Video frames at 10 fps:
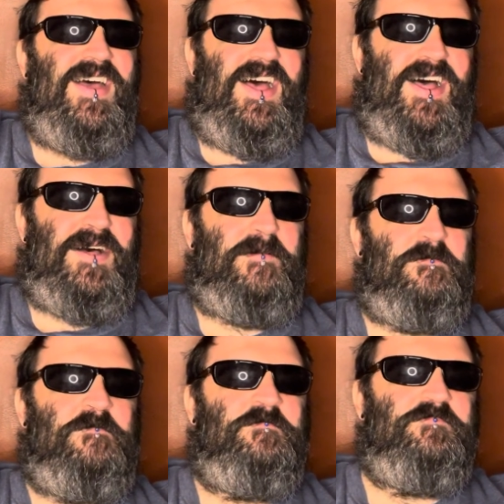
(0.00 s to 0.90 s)

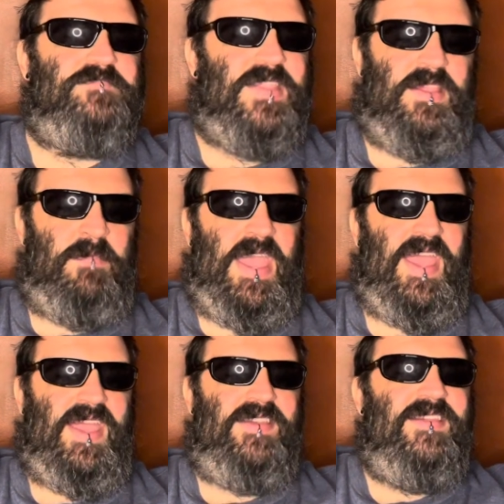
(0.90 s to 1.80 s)
Um, the
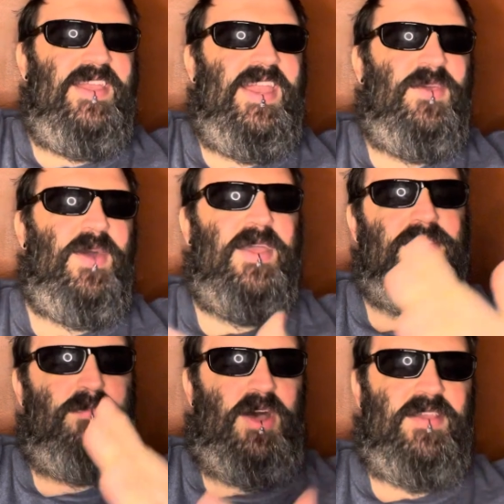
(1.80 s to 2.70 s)
man, anyway,
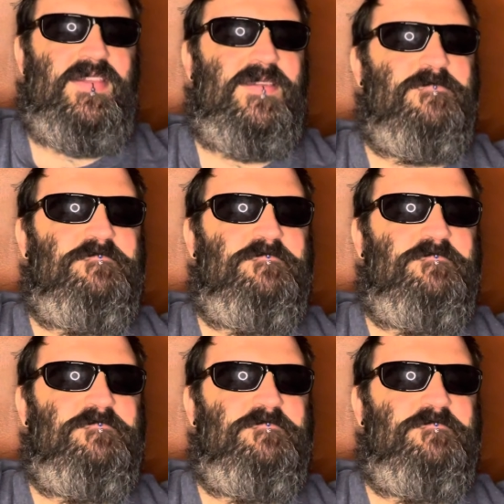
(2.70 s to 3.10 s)
the boss.